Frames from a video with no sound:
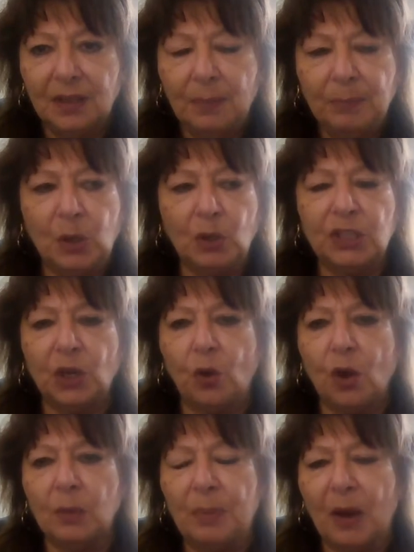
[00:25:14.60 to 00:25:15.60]
because they're
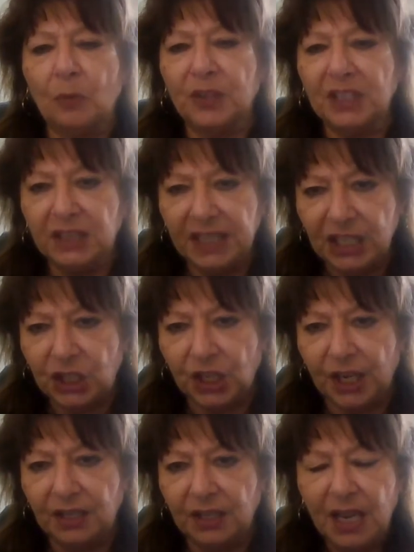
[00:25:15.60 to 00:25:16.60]
all about
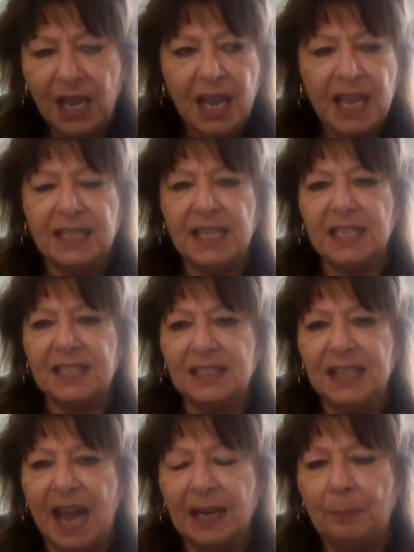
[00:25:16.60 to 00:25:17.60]
religion. It, it's
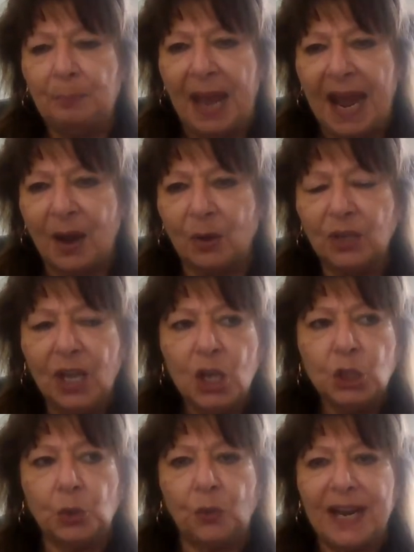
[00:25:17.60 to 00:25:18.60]
not about
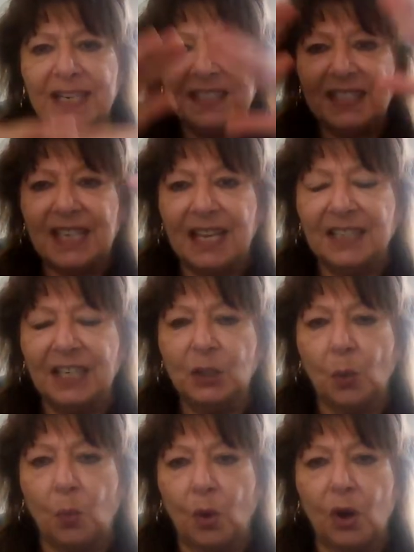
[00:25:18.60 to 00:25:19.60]
transcending
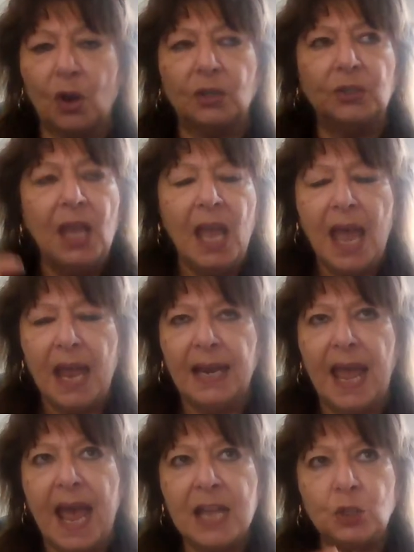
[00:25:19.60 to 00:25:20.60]
the world. And
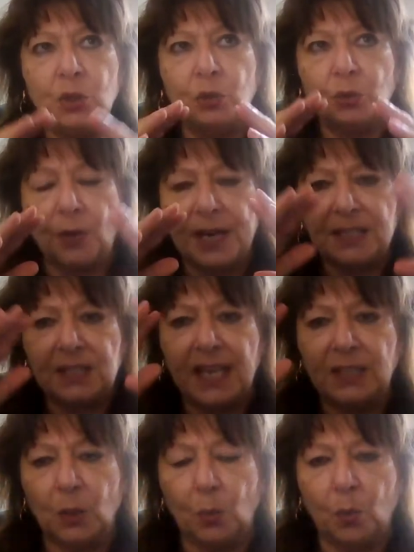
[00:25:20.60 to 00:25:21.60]
as you
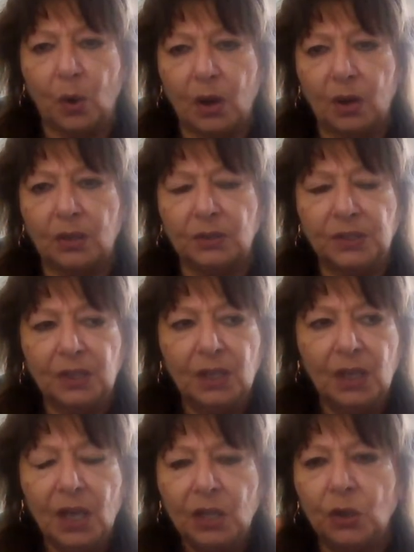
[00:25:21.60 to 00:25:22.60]
transcend the world,
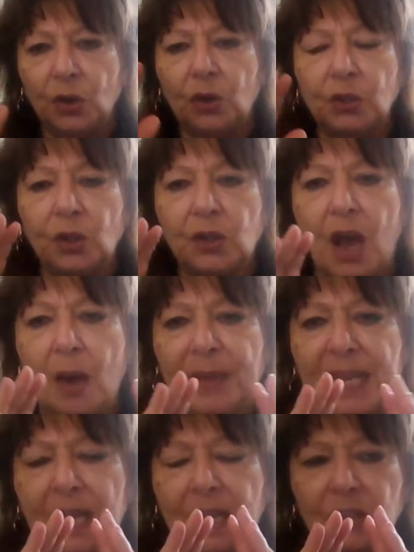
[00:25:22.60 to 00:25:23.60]
you're you're
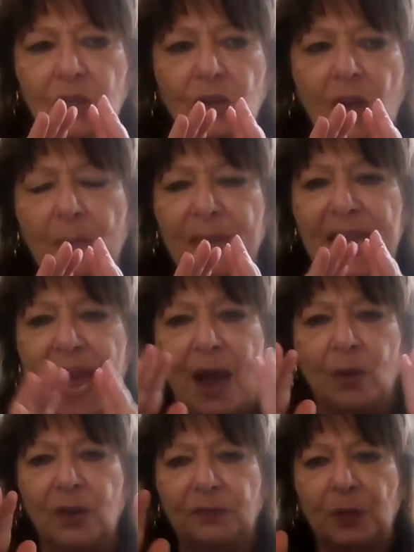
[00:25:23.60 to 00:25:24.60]
coming you're coming
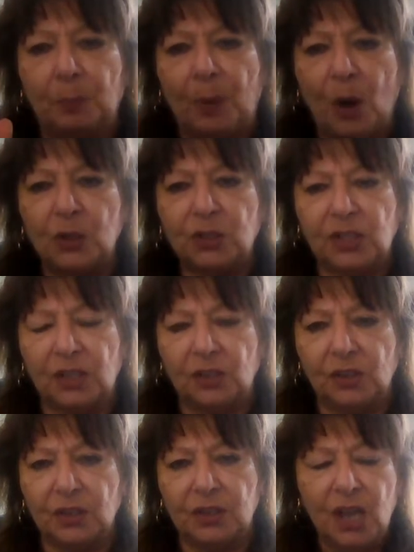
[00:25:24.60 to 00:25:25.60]
out of the
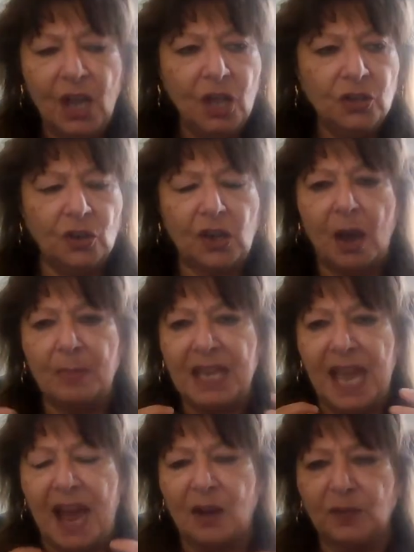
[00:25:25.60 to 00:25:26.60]
personhood. You're
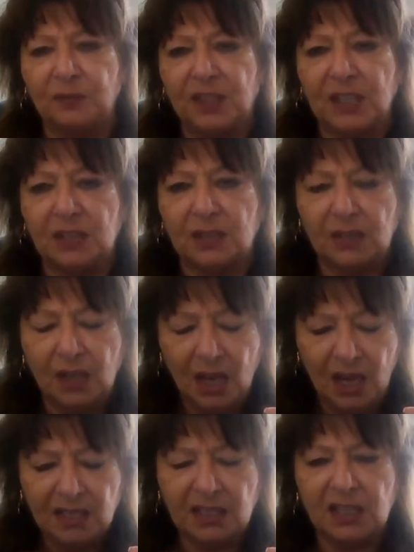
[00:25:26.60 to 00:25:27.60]
coming out of this
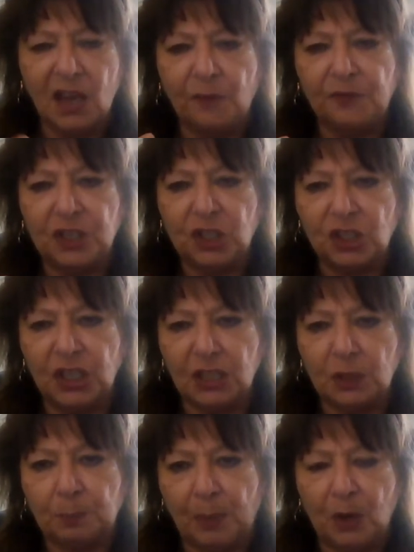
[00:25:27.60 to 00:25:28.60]

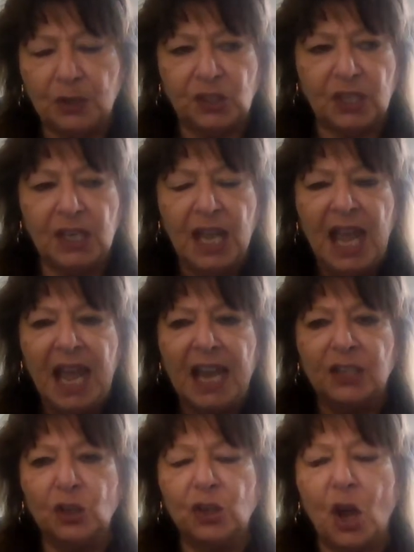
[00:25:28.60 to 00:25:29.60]
selfishness person
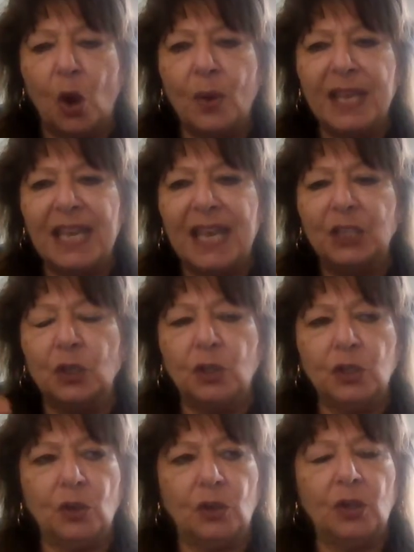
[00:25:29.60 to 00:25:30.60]
and you're going you're
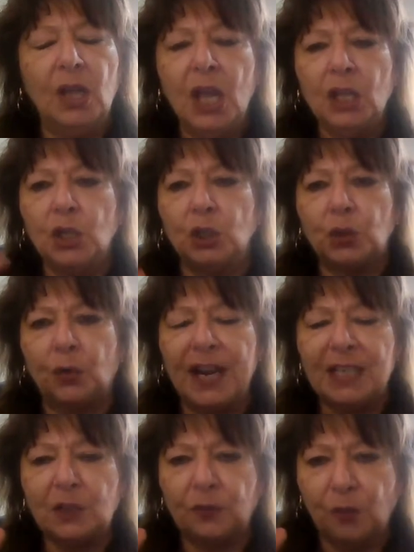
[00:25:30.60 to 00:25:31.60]
you're you're
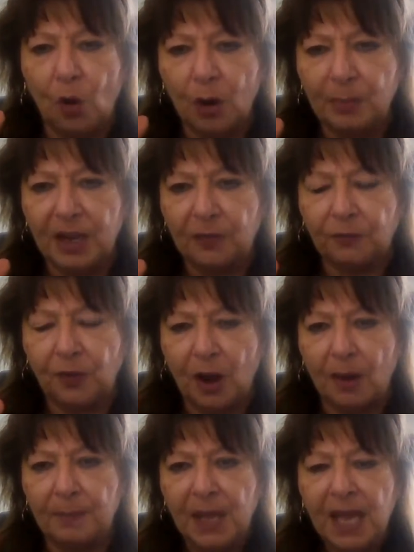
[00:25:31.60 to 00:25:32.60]
transforming
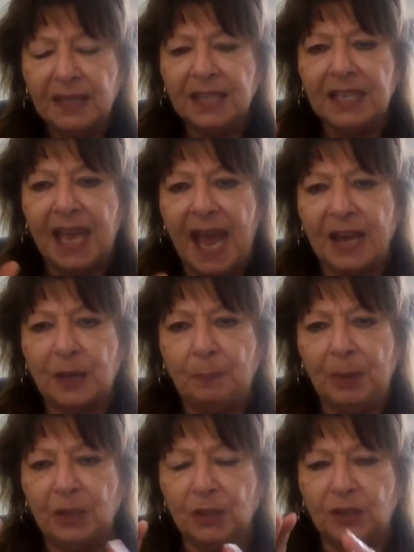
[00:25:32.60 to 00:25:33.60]
from the
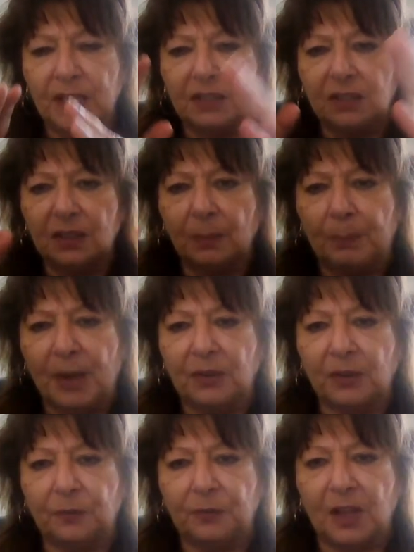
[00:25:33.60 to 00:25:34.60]
caterpillar into the
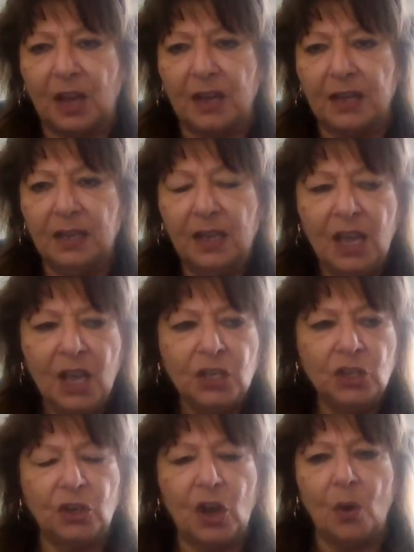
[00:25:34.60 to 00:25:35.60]
butterfly
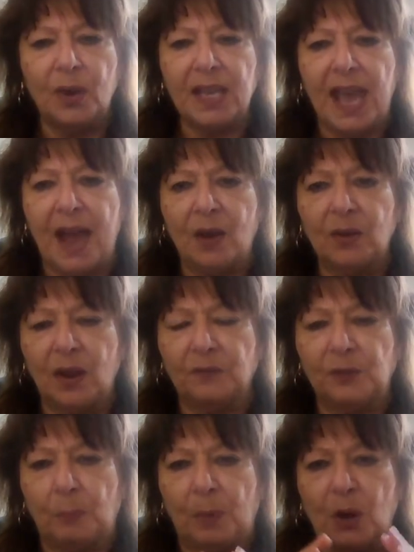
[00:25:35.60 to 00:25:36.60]
you're going out of
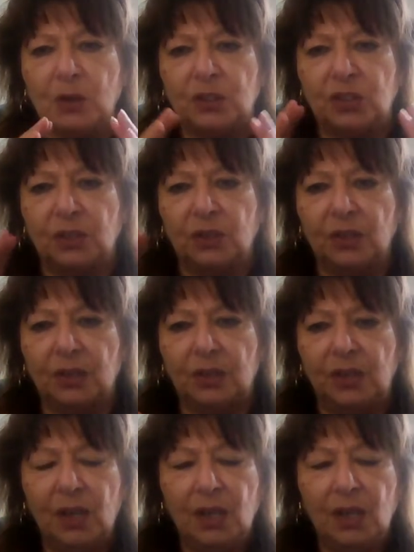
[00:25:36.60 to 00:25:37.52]
the personhood,